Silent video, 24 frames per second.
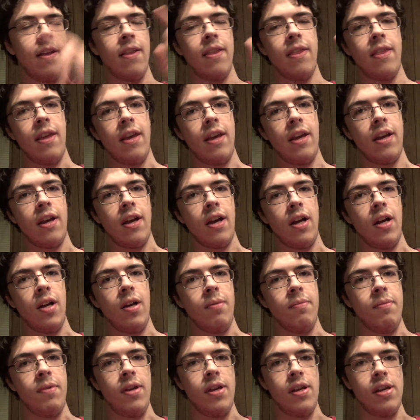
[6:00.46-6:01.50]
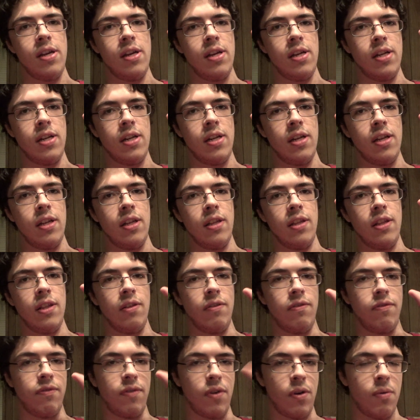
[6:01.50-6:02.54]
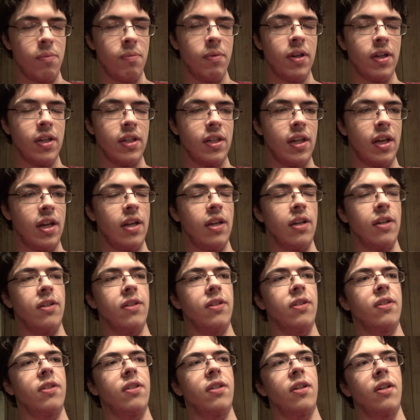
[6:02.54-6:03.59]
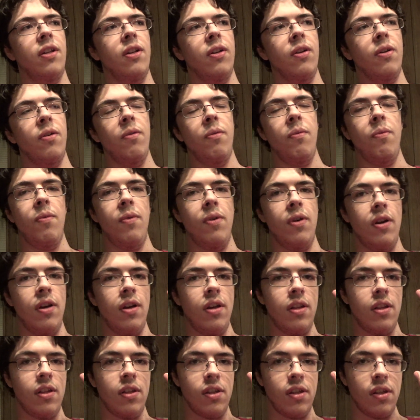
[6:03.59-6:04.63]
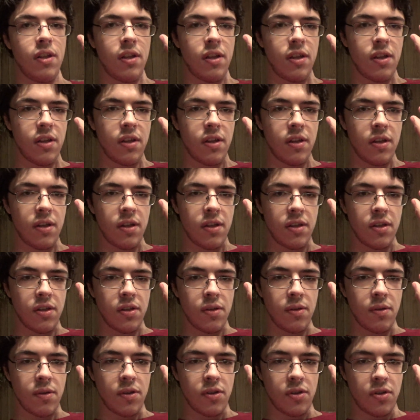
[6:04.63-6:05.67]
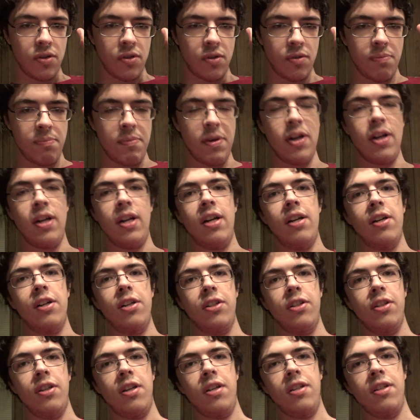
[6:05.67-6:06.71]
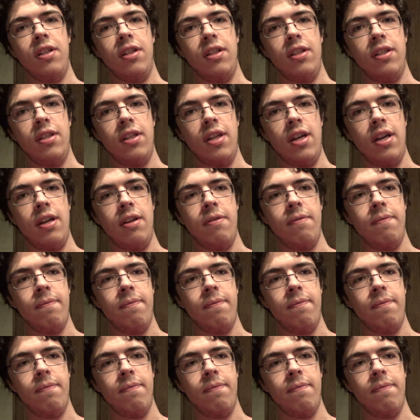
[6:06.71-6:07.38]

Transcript: they come in the foam containers with marinara sauce on the side.